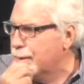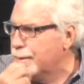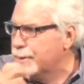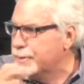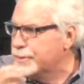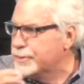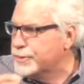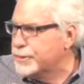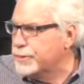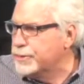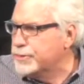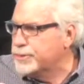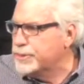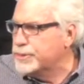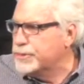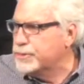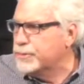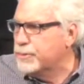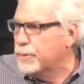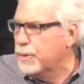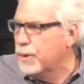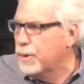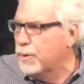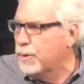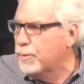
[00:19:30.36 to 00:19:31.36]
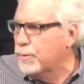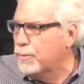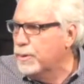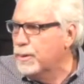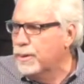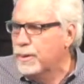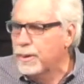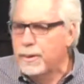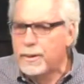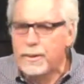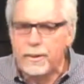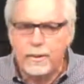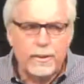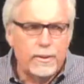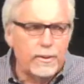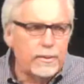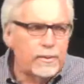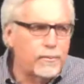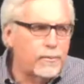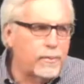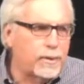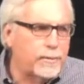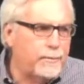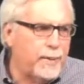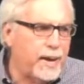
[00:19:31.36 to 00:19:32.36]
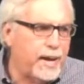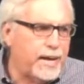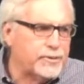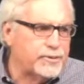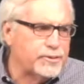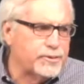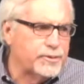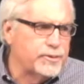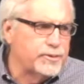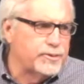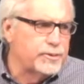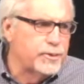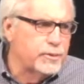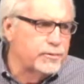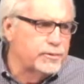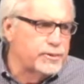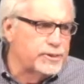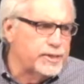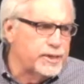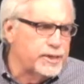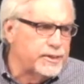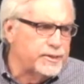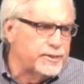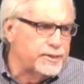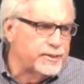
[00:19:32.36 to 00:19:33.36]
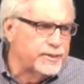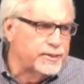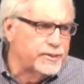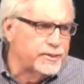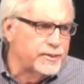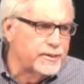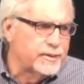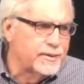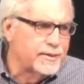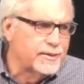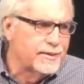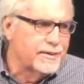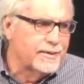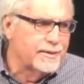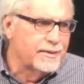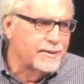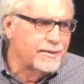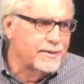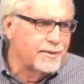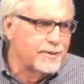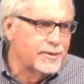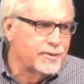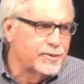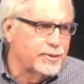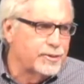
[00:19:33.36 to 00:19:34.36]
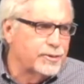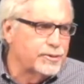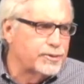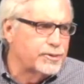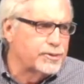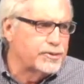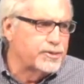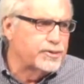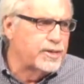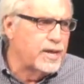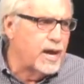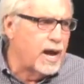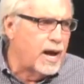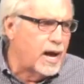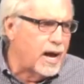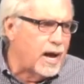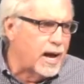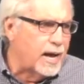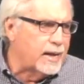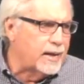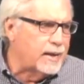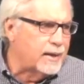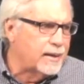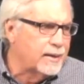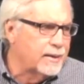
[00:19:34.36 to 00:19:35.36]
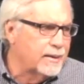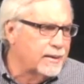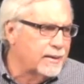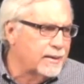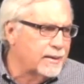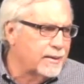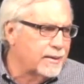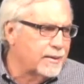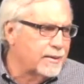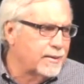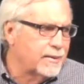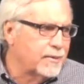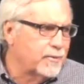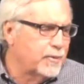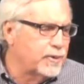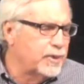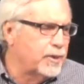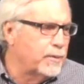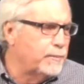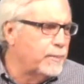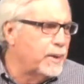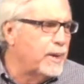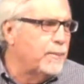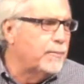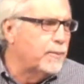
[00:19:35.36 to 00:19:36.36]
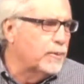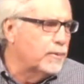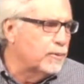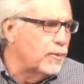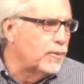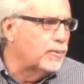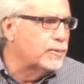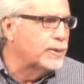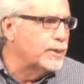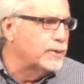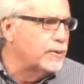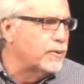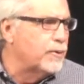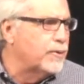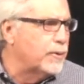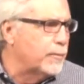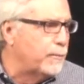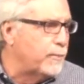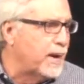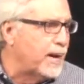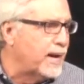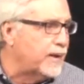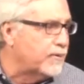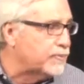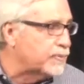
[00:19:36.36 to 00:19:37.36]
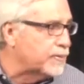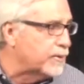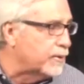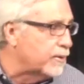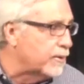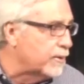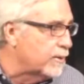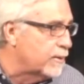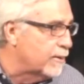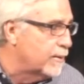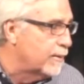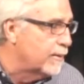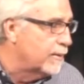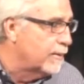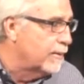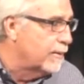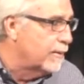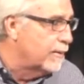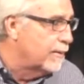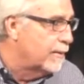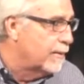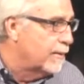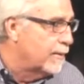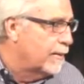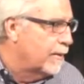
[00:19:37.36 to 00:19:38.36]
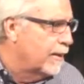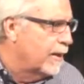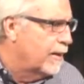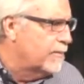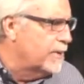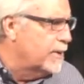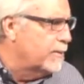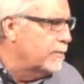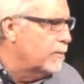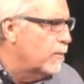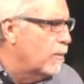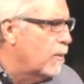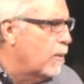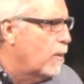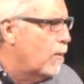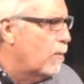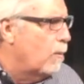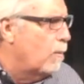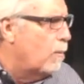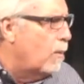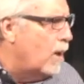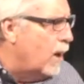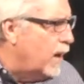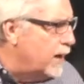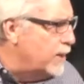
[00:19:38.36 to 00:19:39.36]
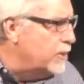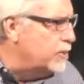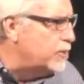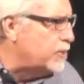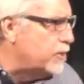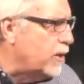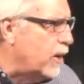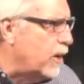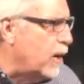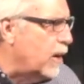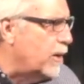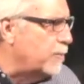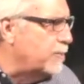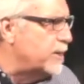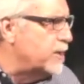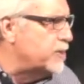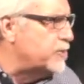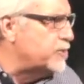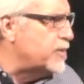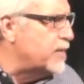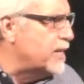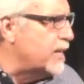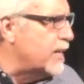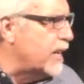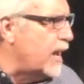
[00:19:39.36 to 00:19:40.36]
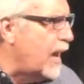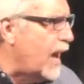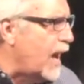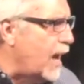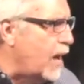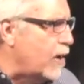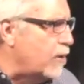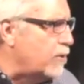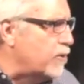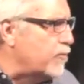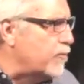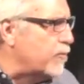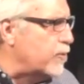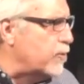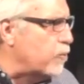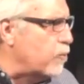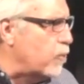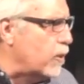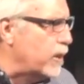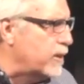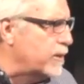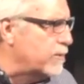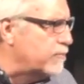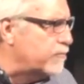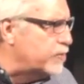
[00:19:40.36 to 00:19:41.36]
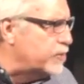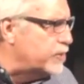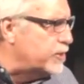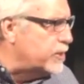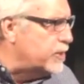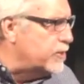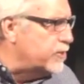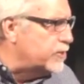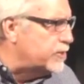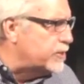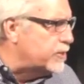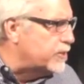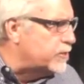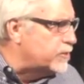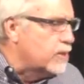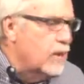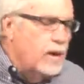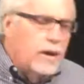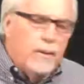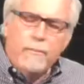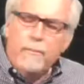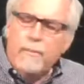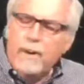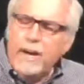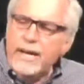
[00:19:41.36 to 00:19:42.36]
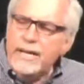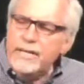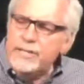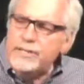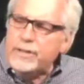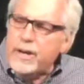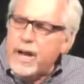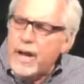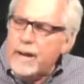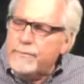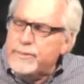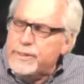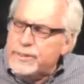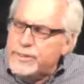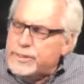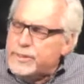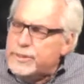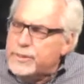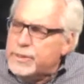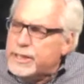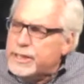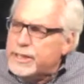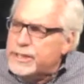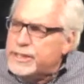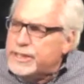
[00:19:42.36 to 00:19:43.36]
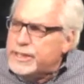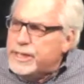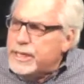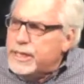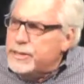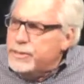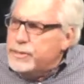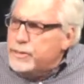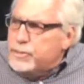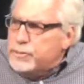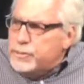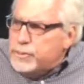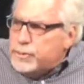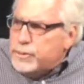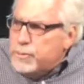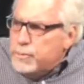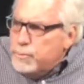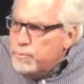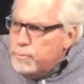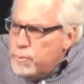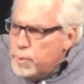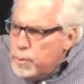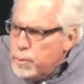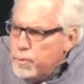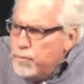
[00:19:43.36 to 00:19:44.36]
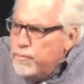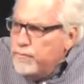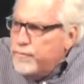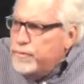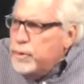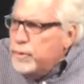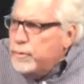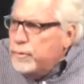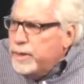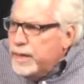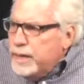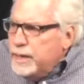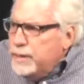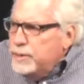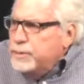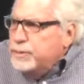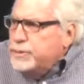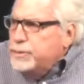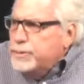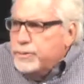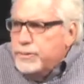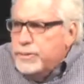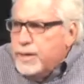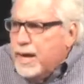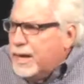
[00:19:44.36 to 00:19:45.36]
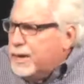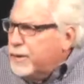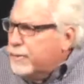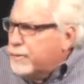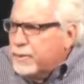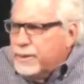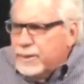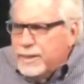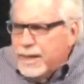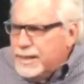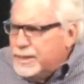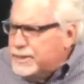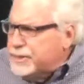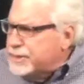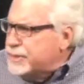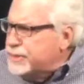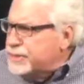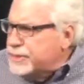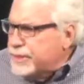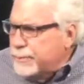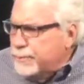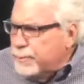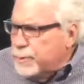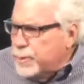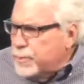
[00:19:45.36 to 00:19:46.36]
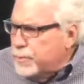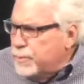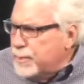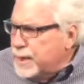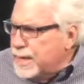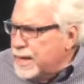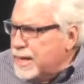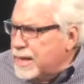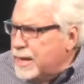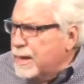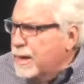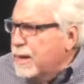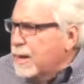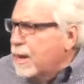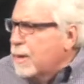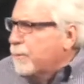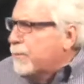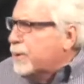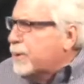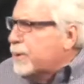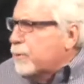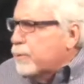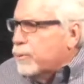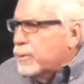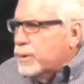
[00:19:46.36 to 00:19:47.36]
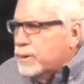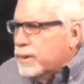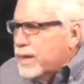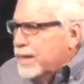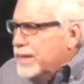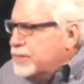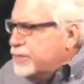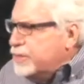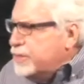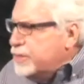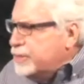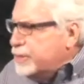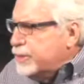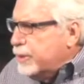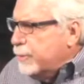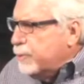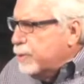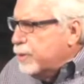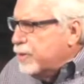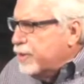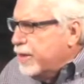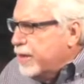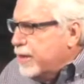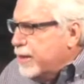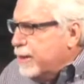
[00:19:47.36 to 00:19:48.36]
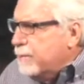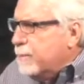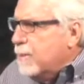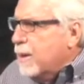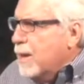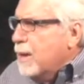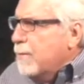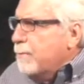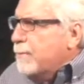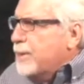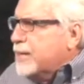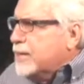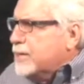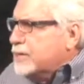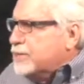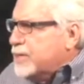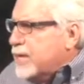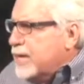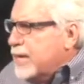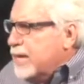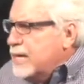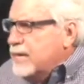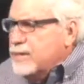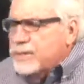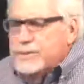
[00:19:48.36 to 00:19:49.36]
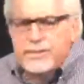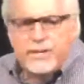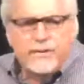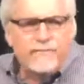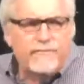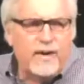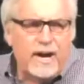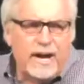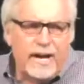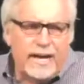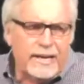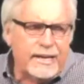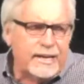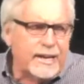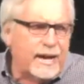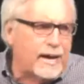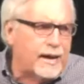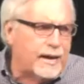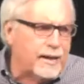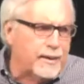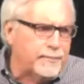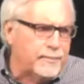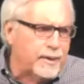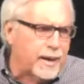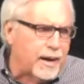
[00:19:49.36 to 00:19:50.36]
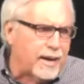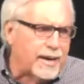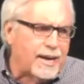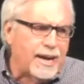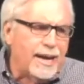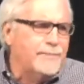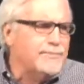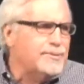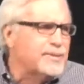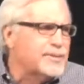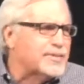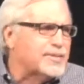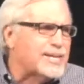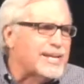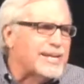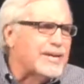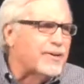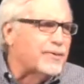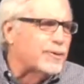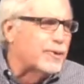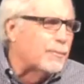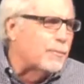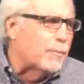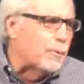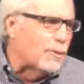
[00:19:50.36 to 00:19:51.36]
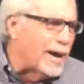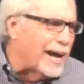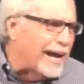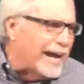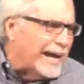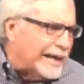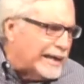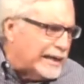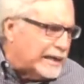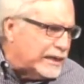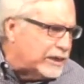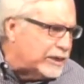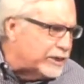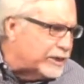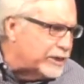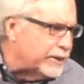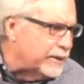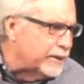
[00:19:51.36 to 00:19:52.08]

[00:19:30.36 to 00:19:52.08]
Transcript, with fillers: Churches grow when pastors know Jesus. Churches die when the people only know the pastor. I mean, my job is to get out of the way of Jesus. My job is to continue to move you into not a relationship with me, but a relationship with Him because He is the vine, I'm not. I'm just another branch.